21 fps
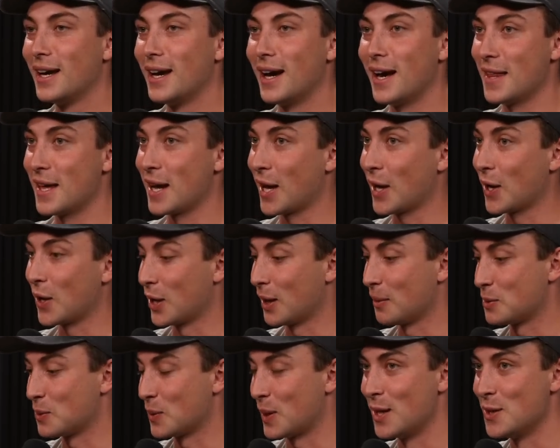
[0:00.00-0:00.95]
And then I got
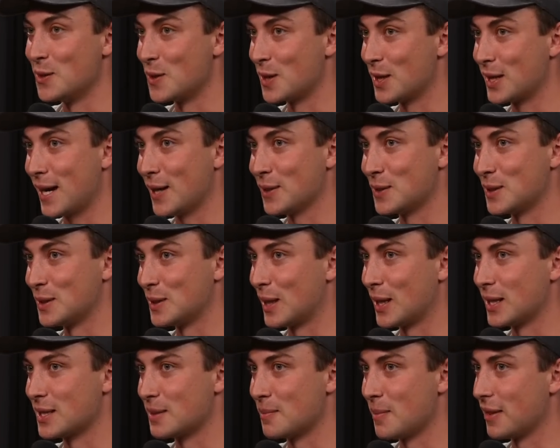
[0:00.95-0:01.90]
up to
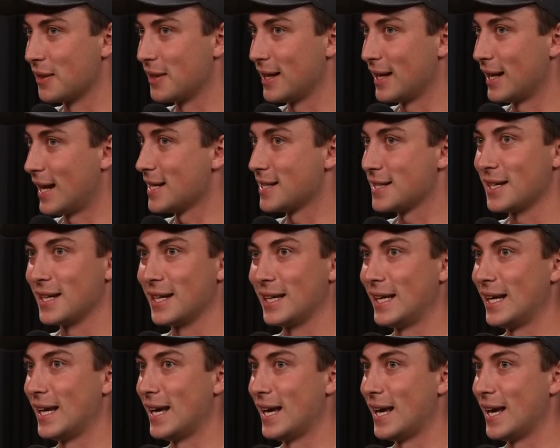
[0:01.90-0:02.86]
$100,000 a month in less than a
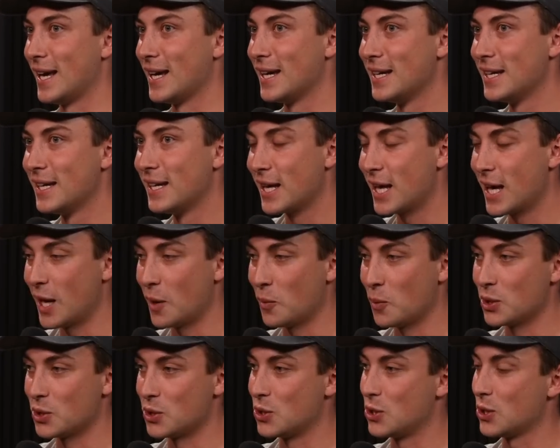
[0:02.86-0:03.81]
year. It
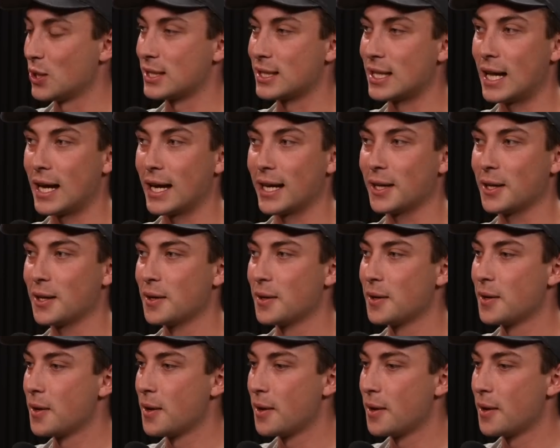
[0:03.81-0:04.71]
was just like